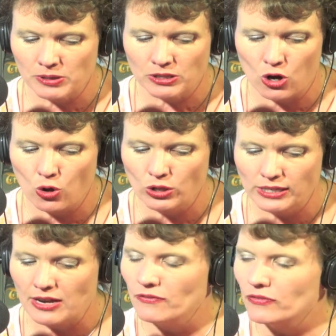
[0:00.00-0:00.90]
spent the holy
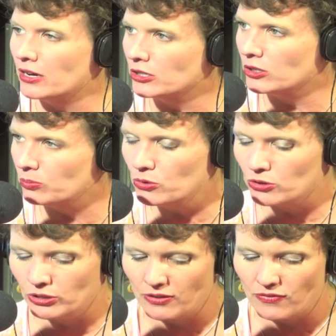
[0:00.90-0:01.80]
day of Yom Kippur,
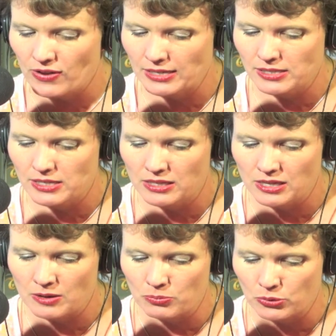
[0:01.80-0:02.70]
and they fasted and
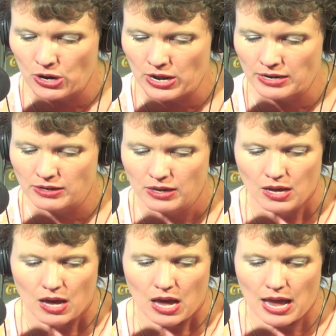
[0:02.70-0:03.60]
they prayed.
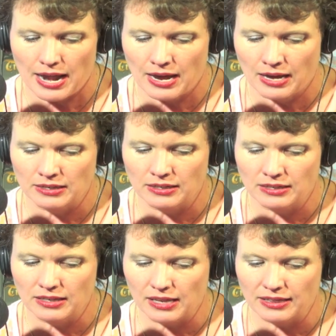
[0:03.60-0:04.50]
And
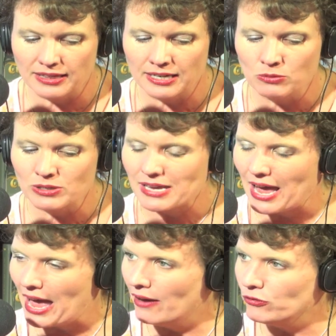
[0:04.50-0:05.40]
then it was
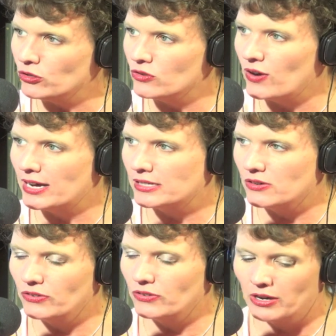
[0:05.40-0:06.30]
after the fast
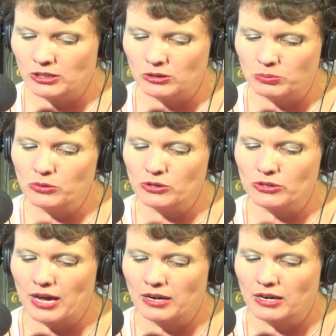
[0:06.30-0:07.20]
of Yom Kippur
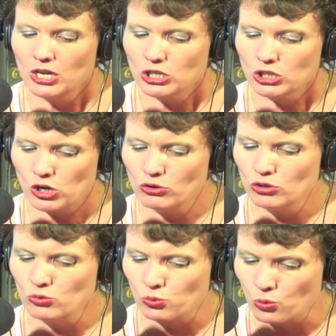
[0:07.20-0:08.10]
that
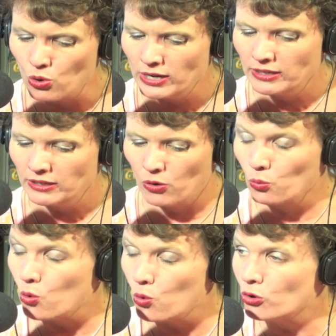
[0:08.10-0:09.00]
Shaul
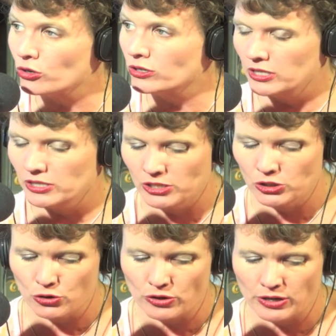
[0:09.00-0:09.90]
warned the
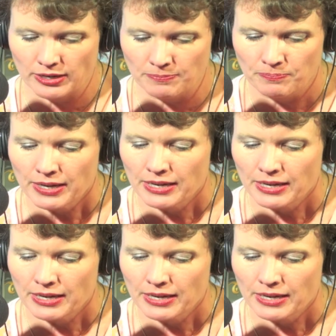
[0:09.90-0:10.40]
centurion